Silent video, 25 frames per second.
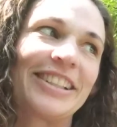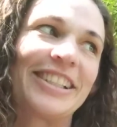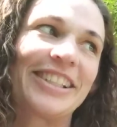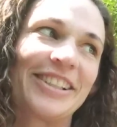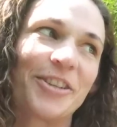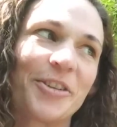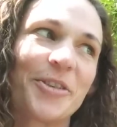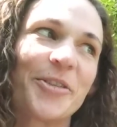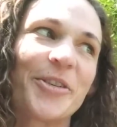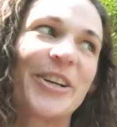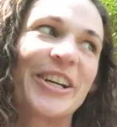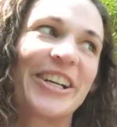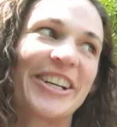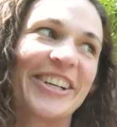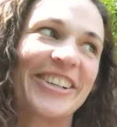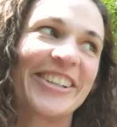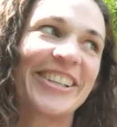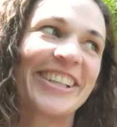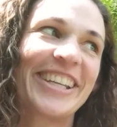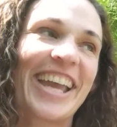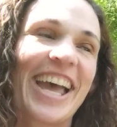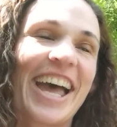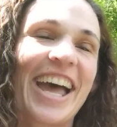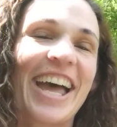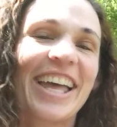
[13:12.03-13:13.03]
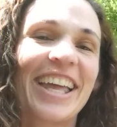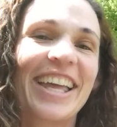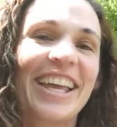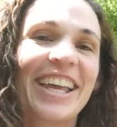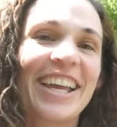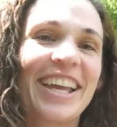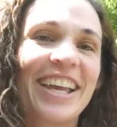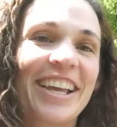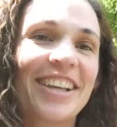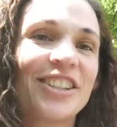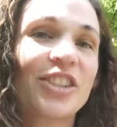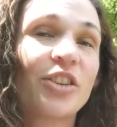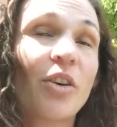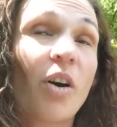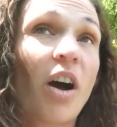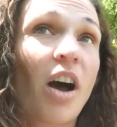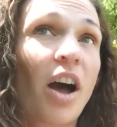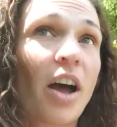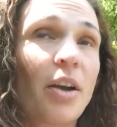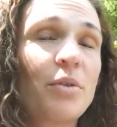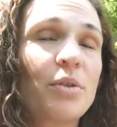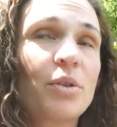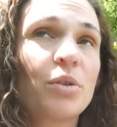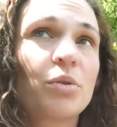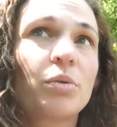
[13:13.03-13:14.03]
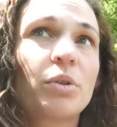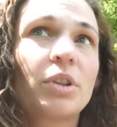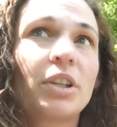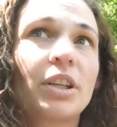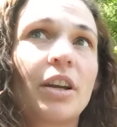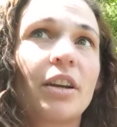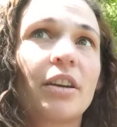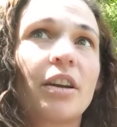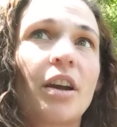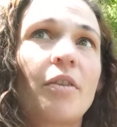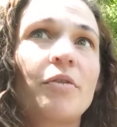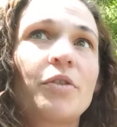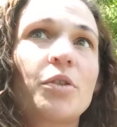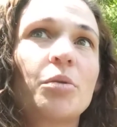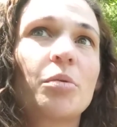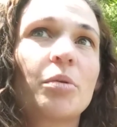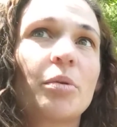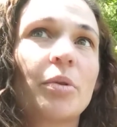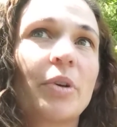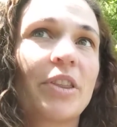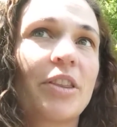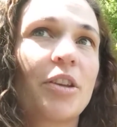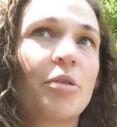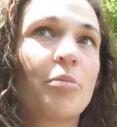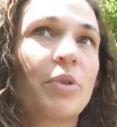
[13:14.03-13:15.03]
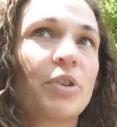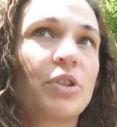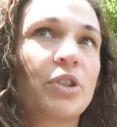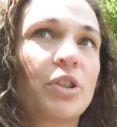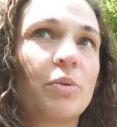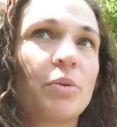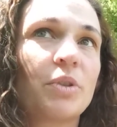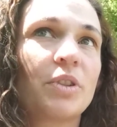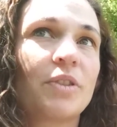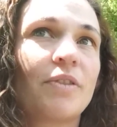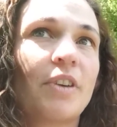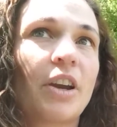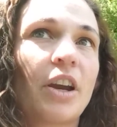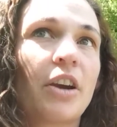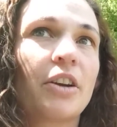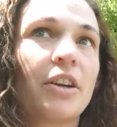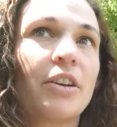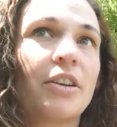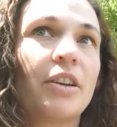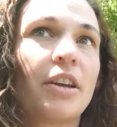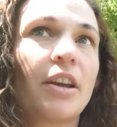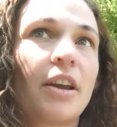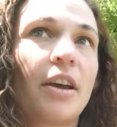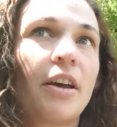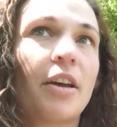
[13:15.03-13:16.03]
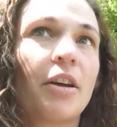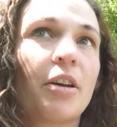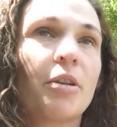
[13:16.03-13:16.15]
A little weird. Yeah. So I was really uncomfortable with it, but she was very